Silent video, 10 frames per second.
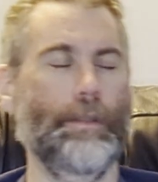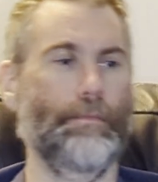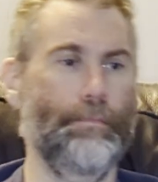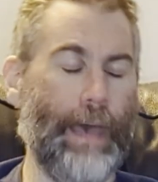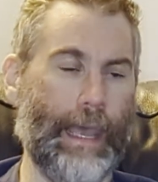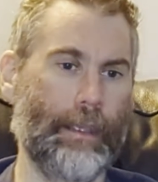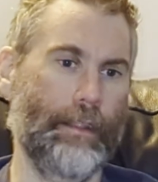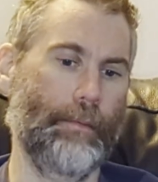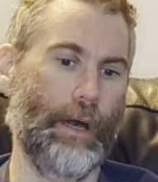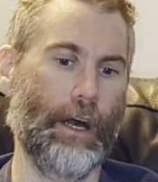and
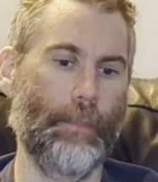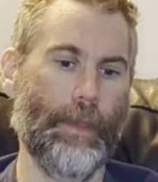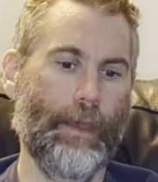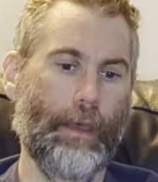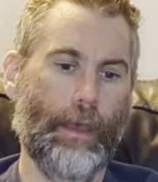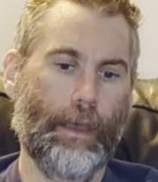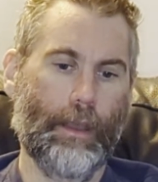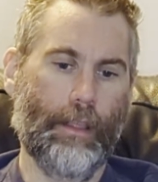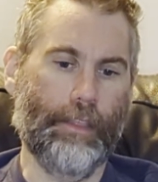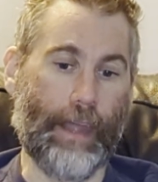backing them up,
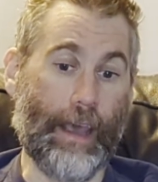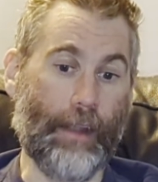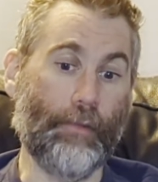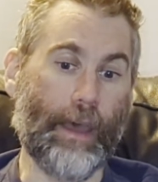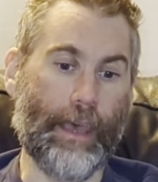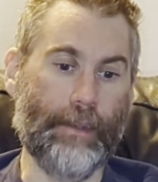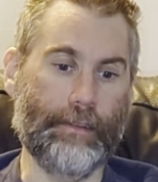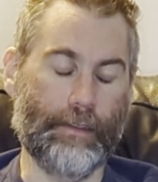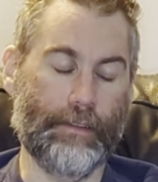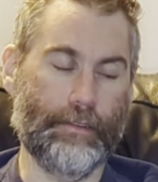that I had read